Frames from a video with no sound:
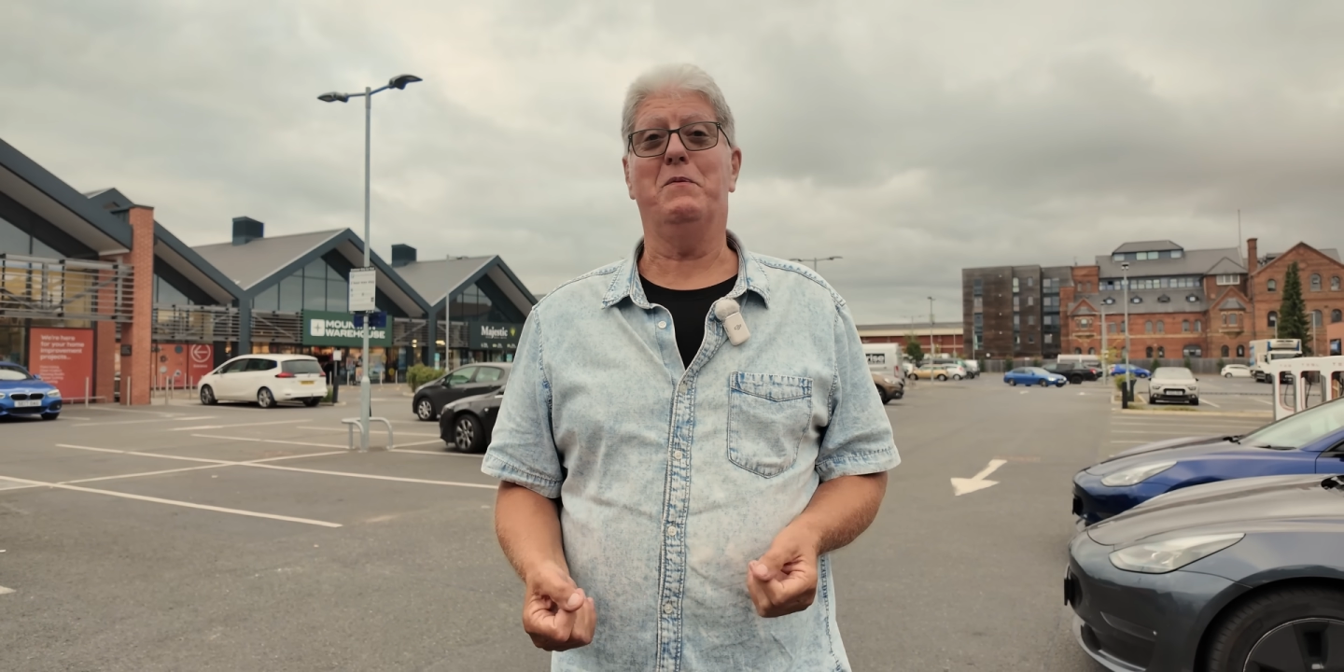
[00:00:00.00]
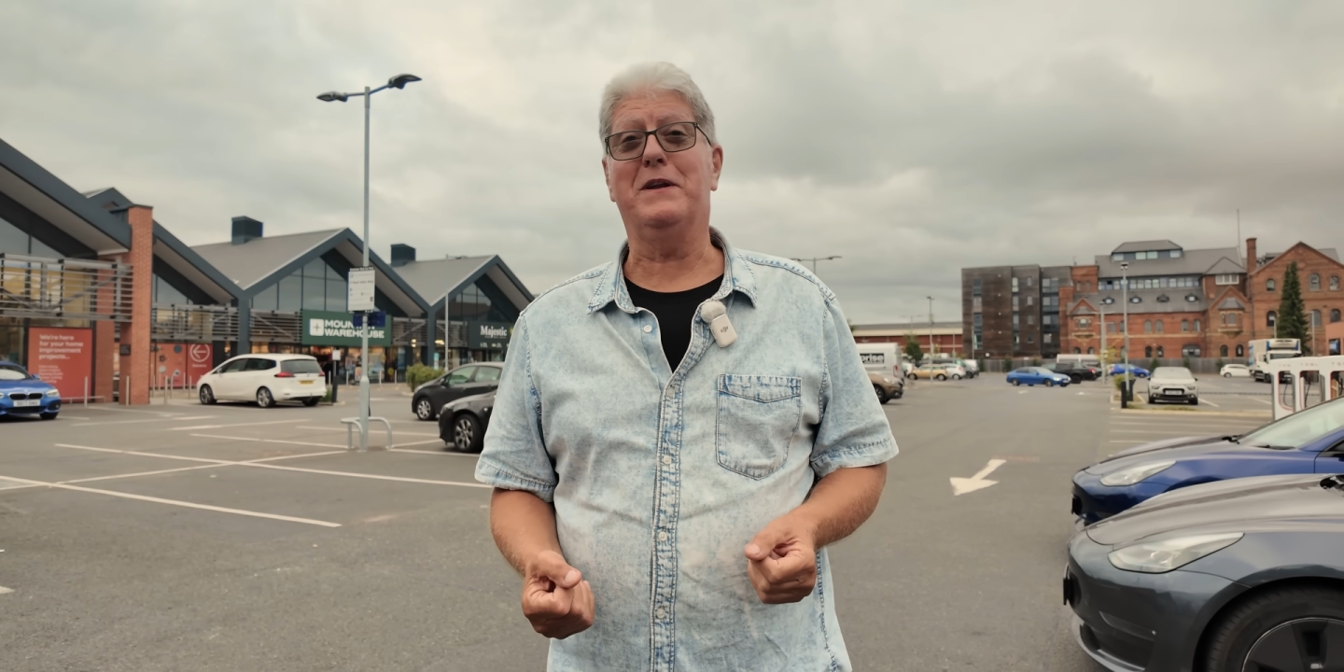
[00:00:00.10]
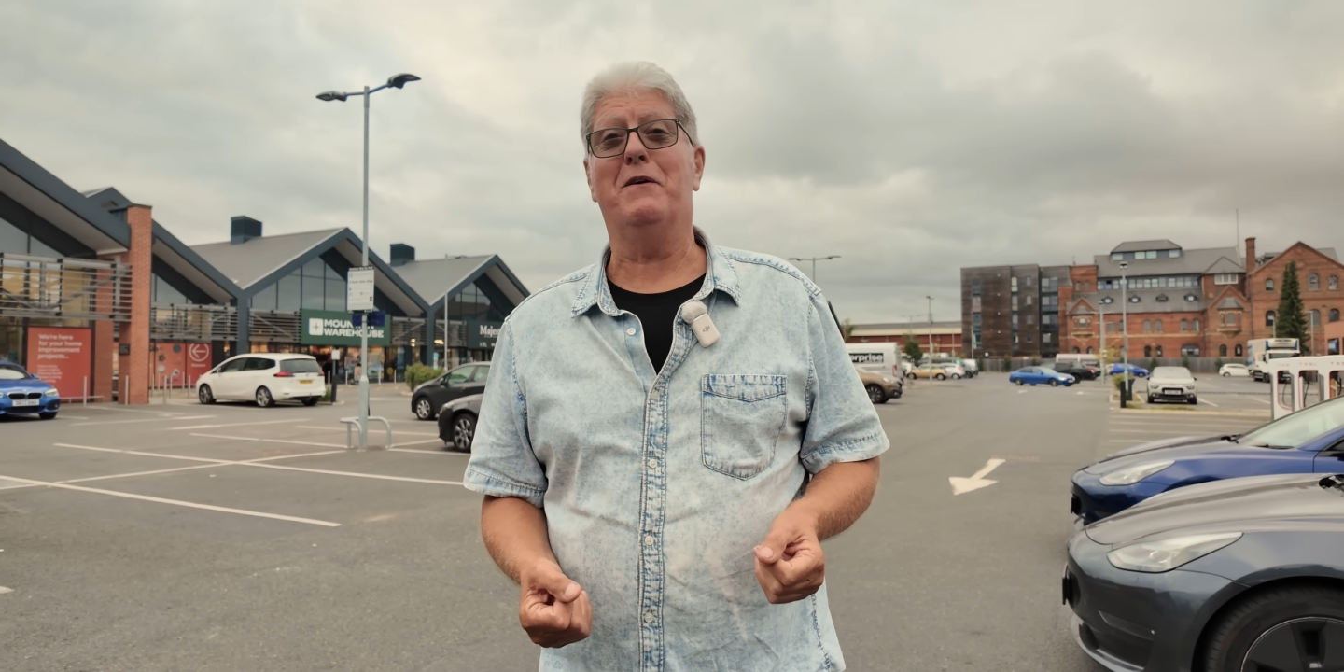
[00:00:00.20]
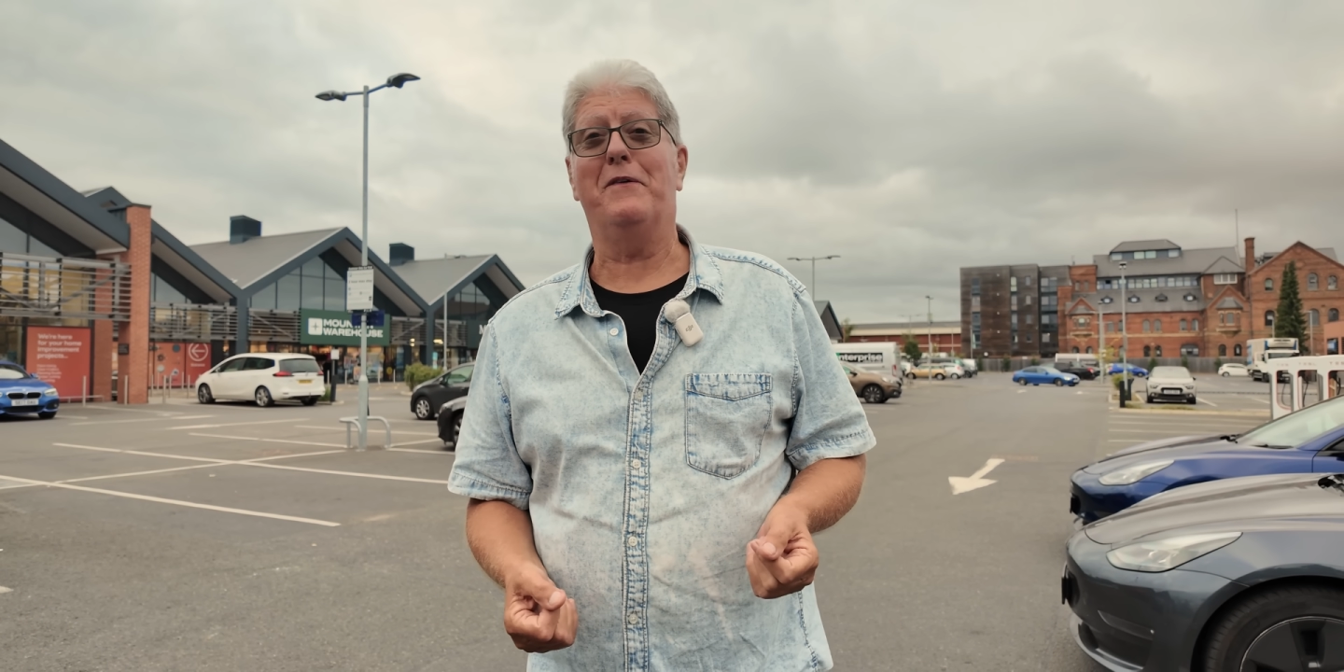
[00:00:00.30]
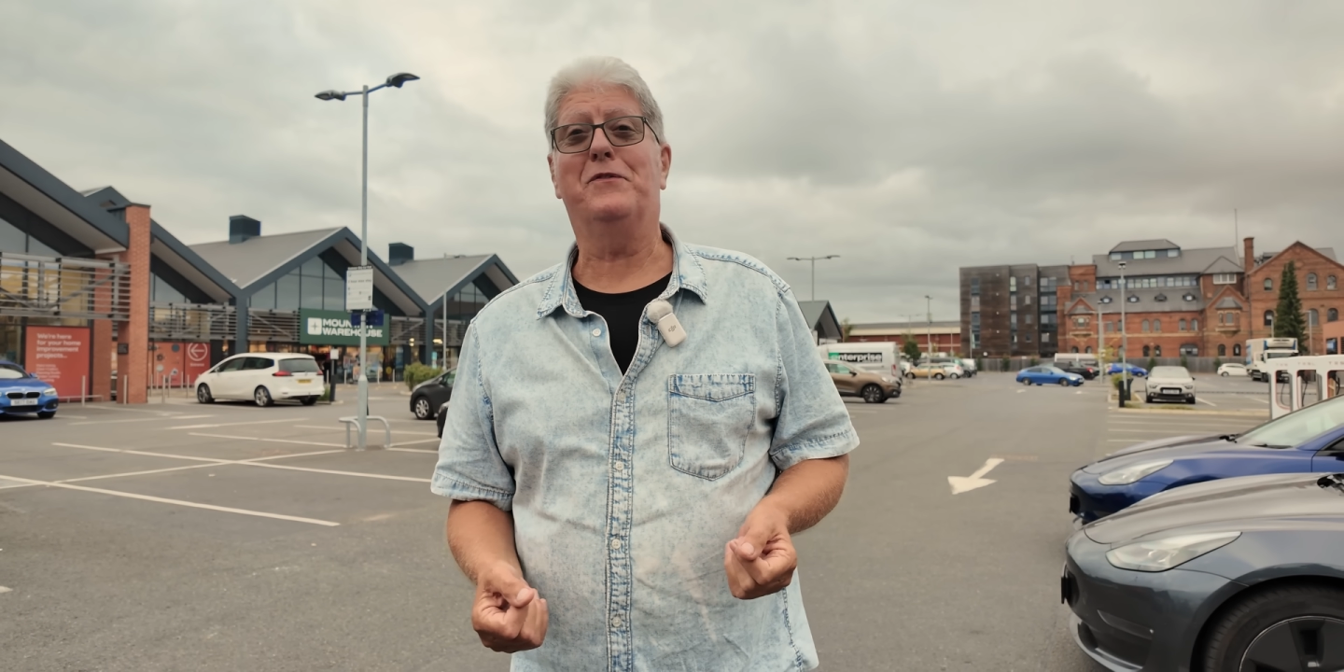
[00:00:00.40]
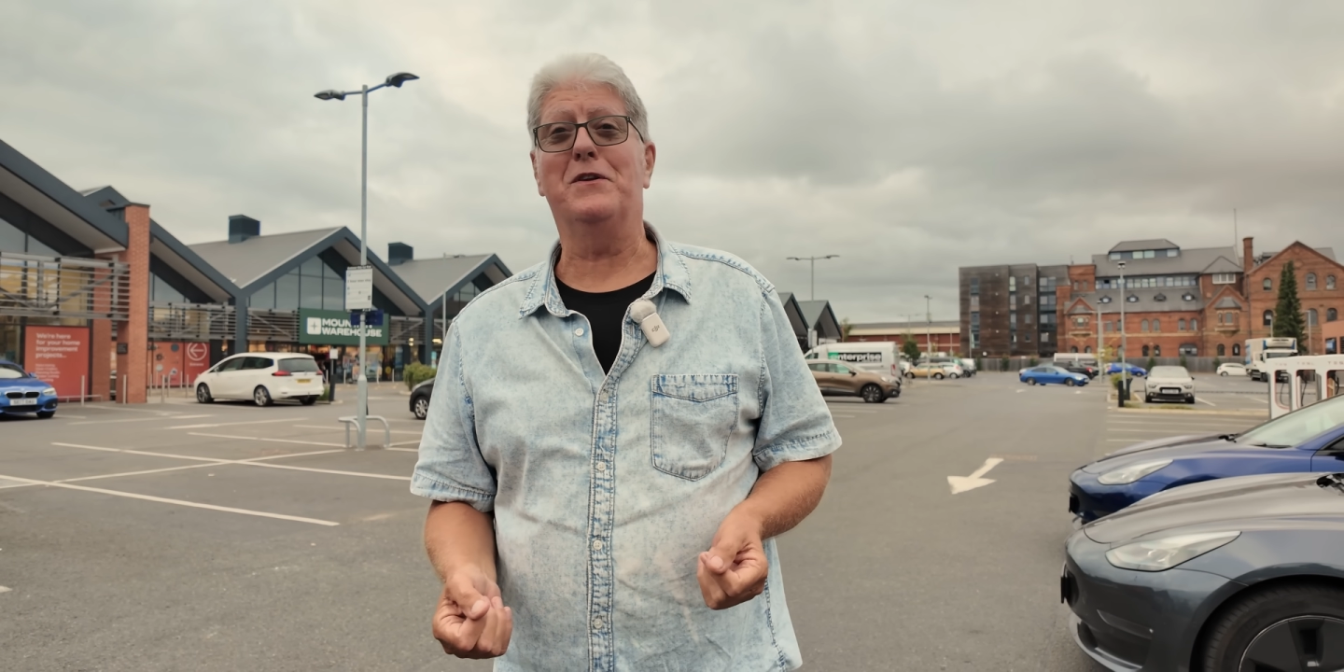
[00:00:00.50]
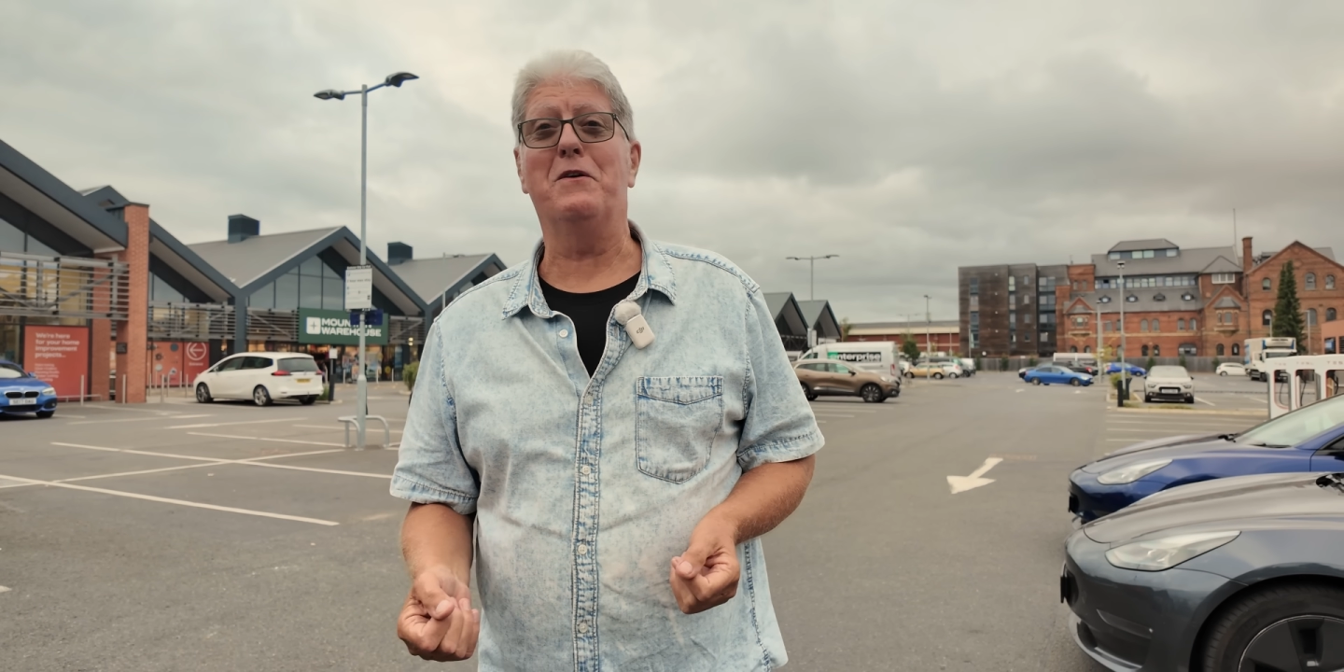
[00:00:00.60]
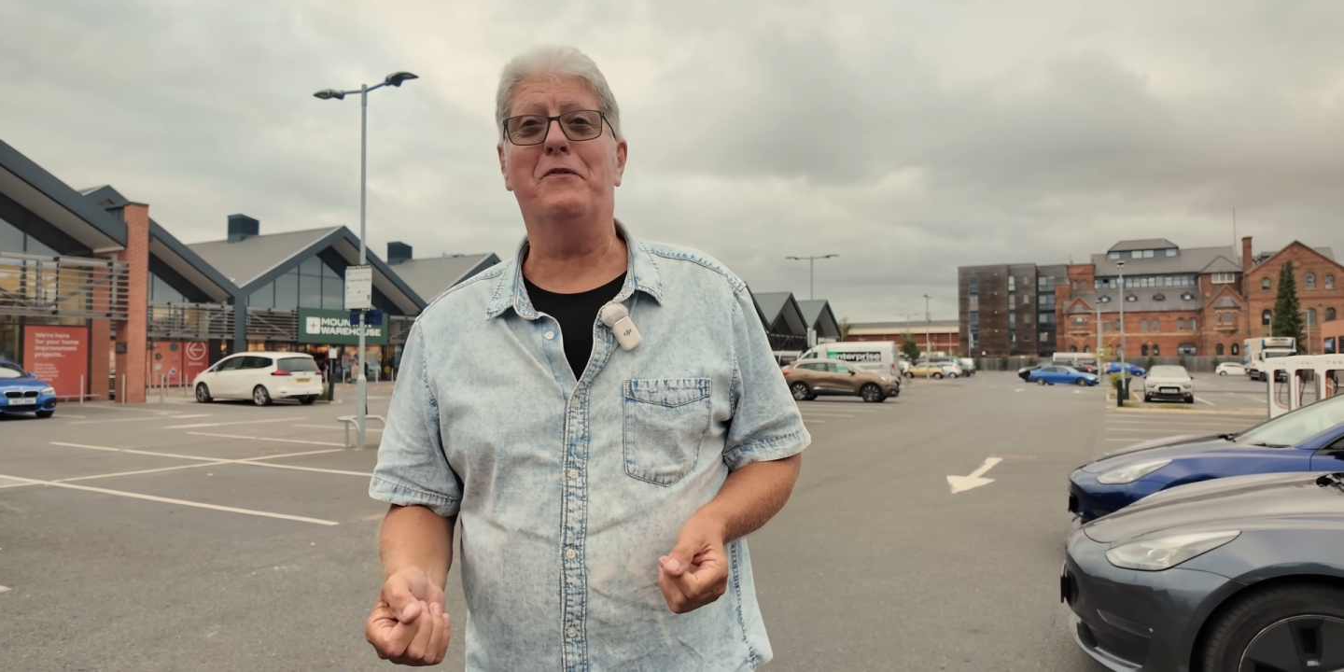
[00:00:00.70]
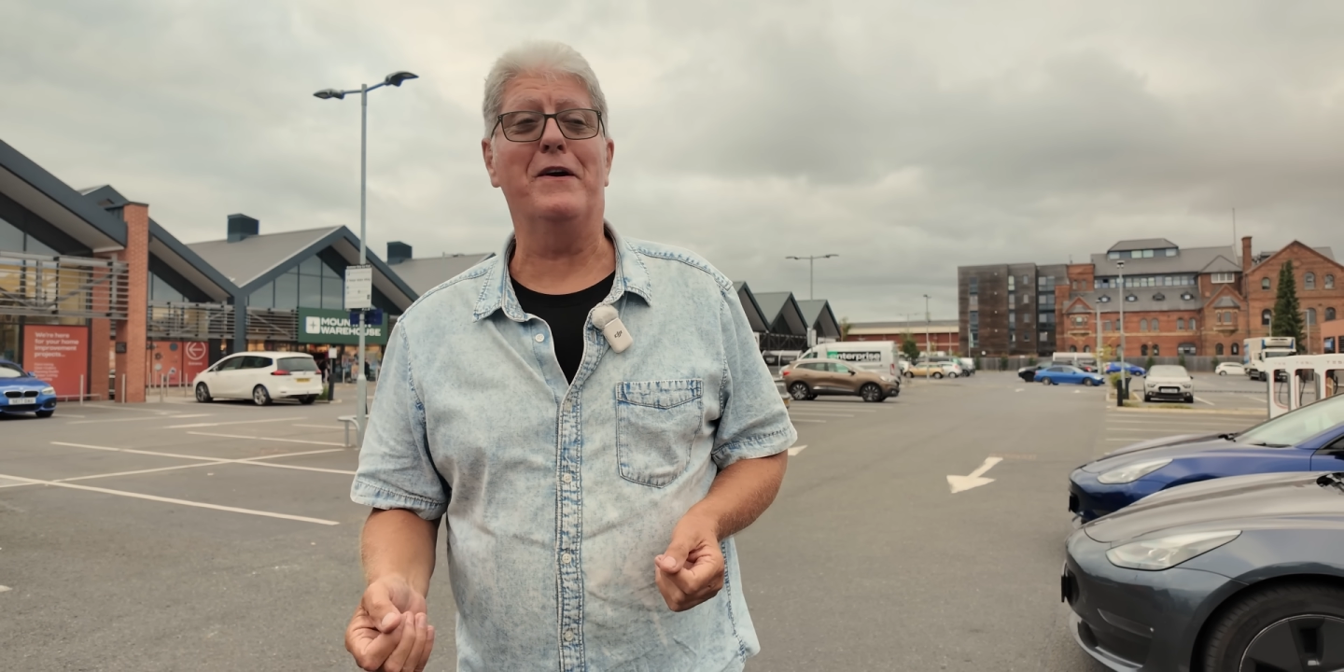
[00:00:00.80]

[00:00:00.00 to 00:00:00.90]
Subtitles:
we don't have to do